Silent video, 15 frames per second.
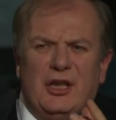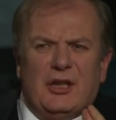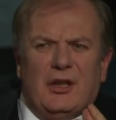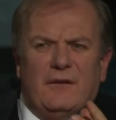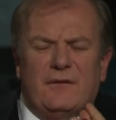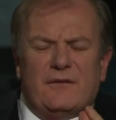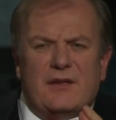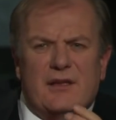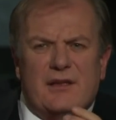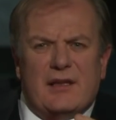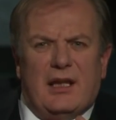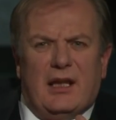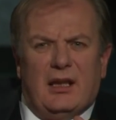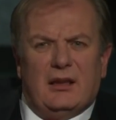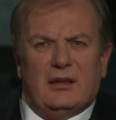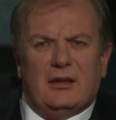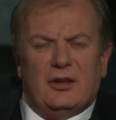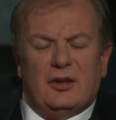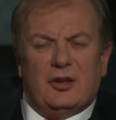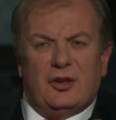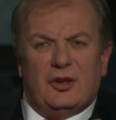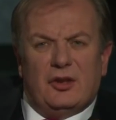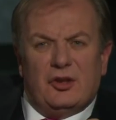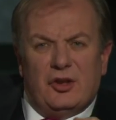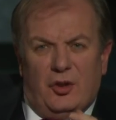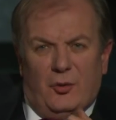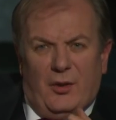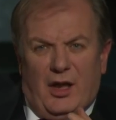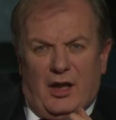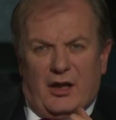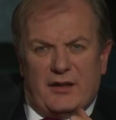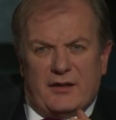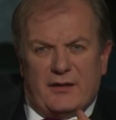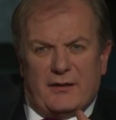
enough to sell new art?